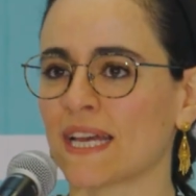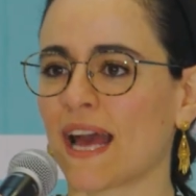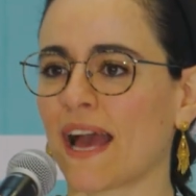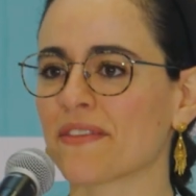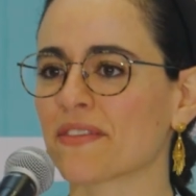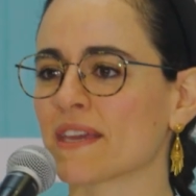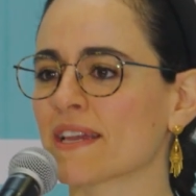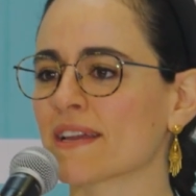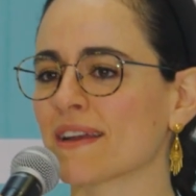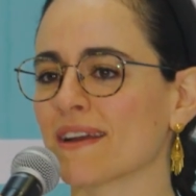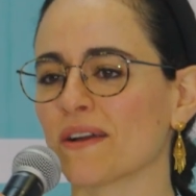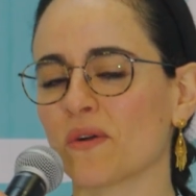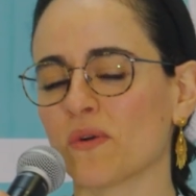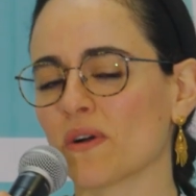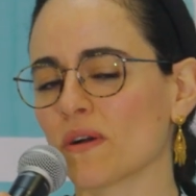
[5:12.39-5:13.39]
I think
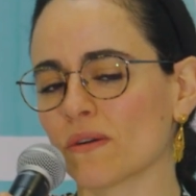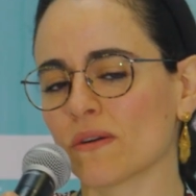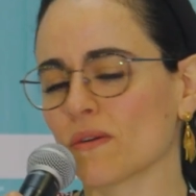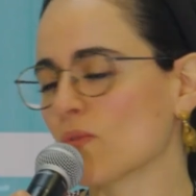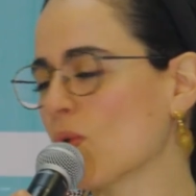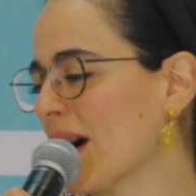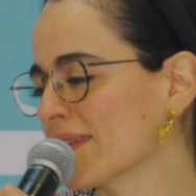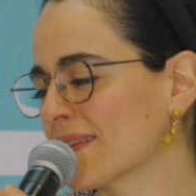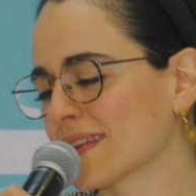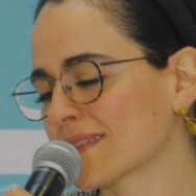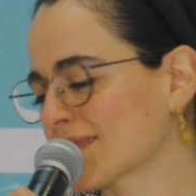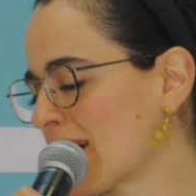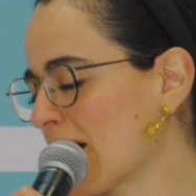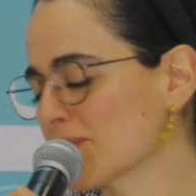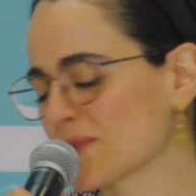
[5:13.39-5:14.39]
one
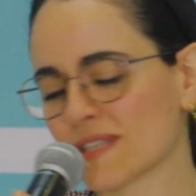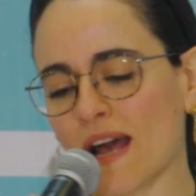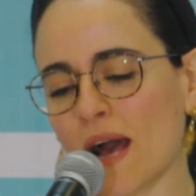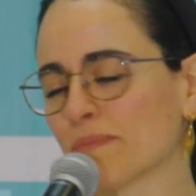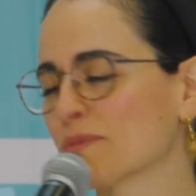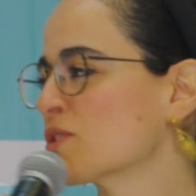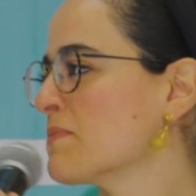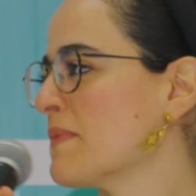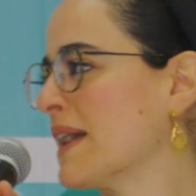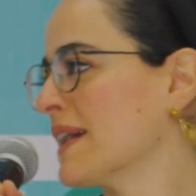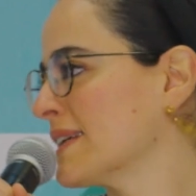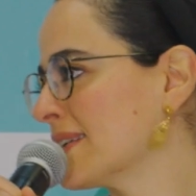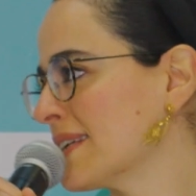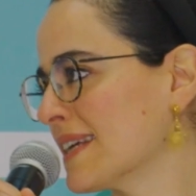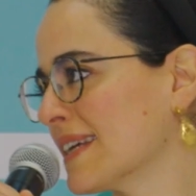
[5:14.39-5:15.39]
that comes up to
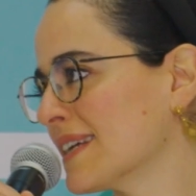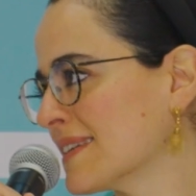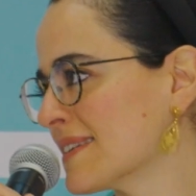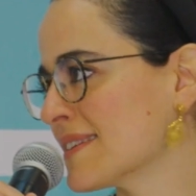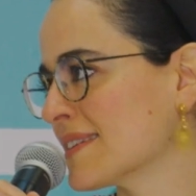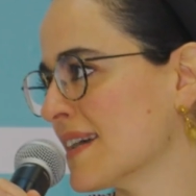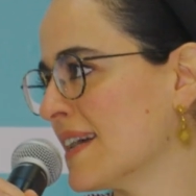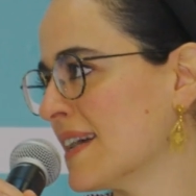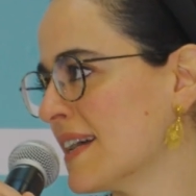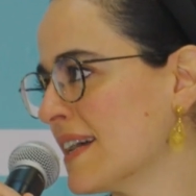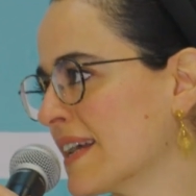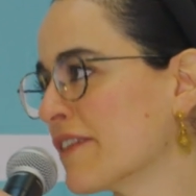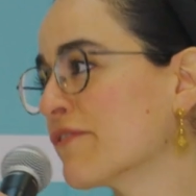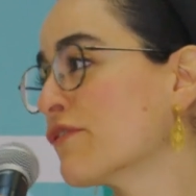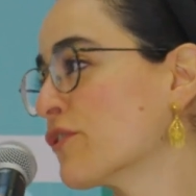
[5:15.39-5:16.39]
mind is
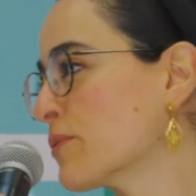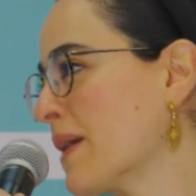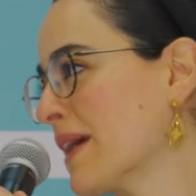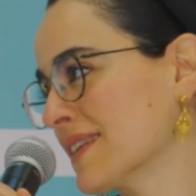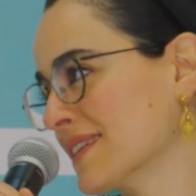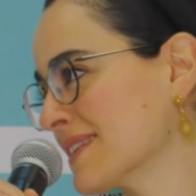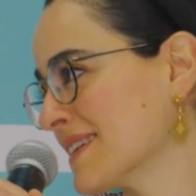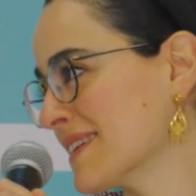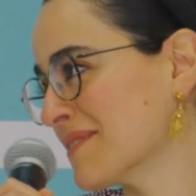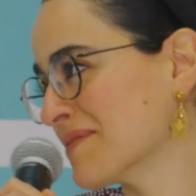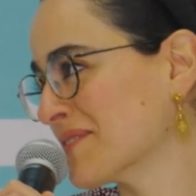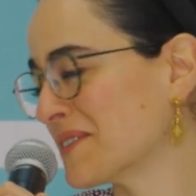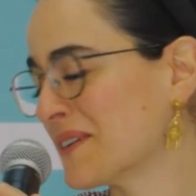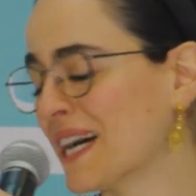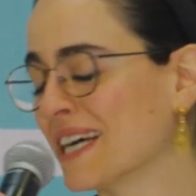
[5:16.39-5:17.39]
informality,
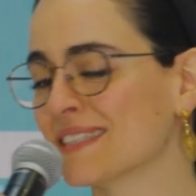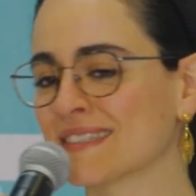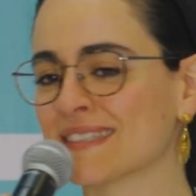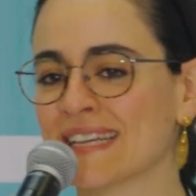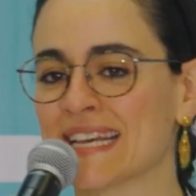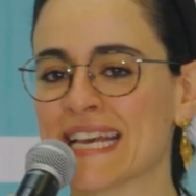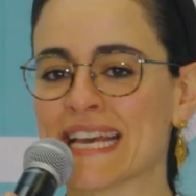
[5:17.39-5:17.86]
right?